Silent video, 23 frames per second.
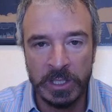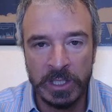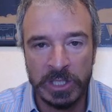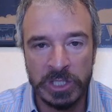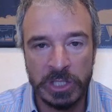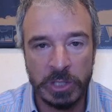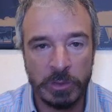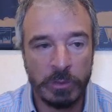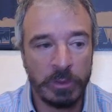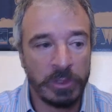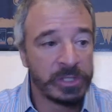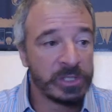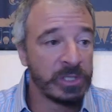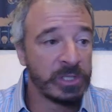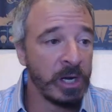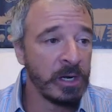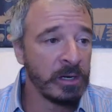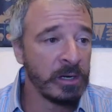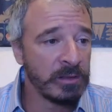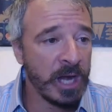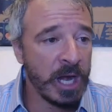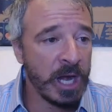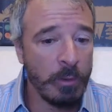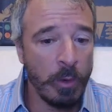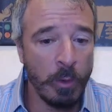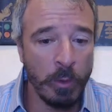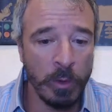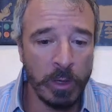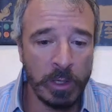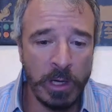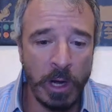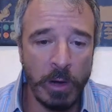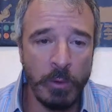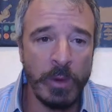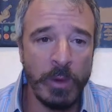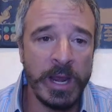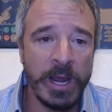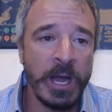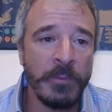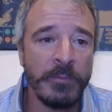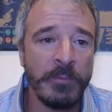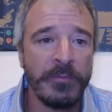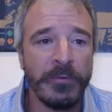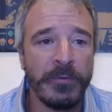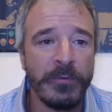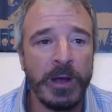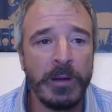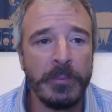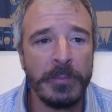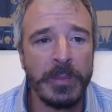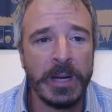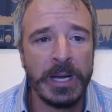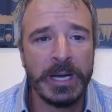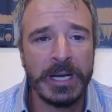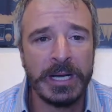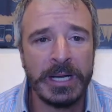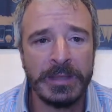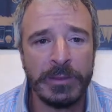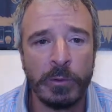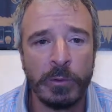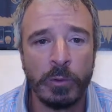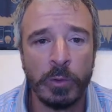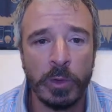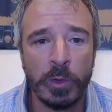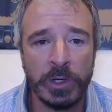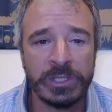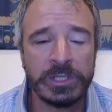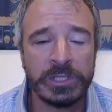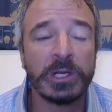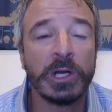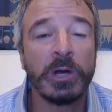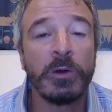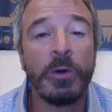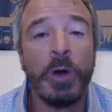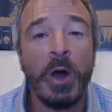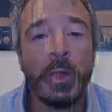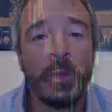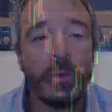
So we'll start there. We'll work our way up from the worst and go all the